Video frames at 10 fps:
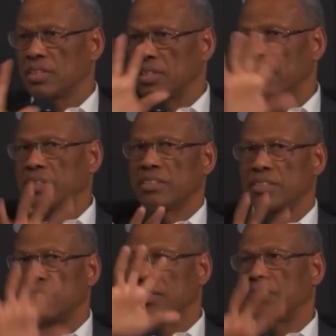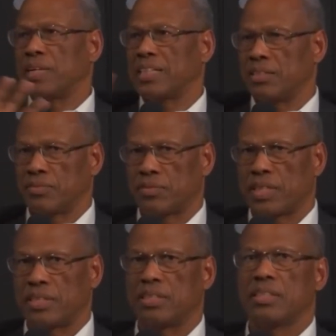The agencies are Fannie and
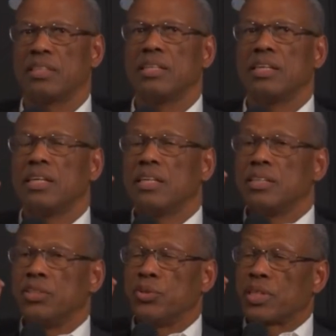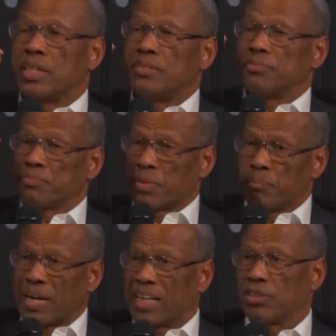Freddie. You can
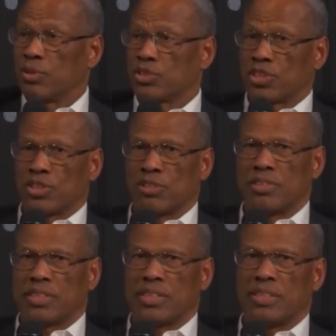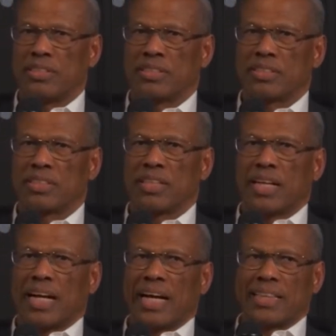buy those securities,
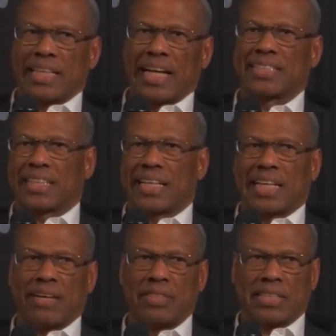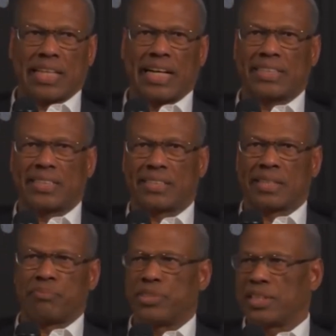and that's like having cash,
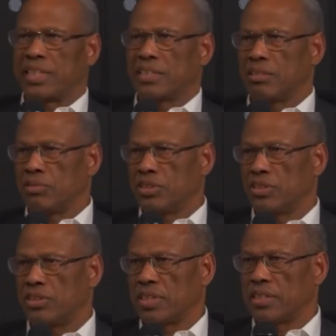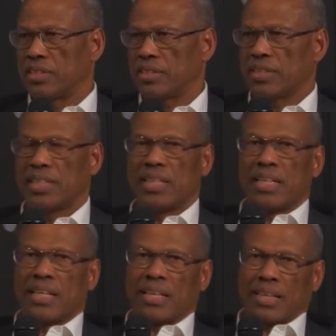except you're getting a return on
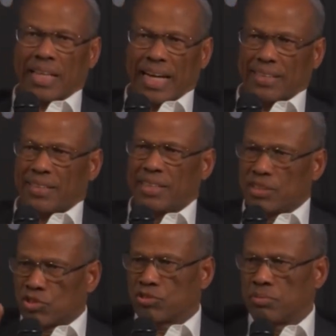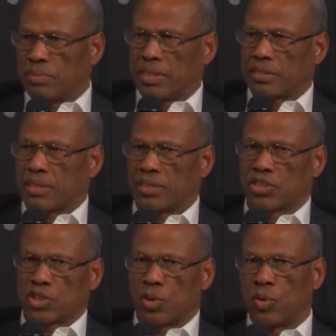it. That instrument is
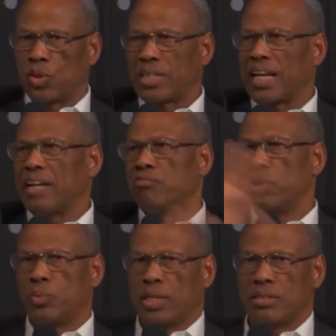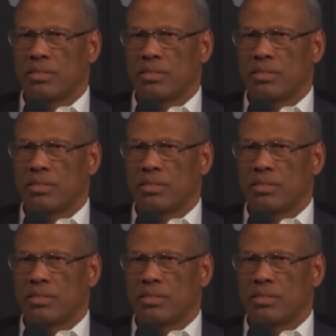sold everywhere.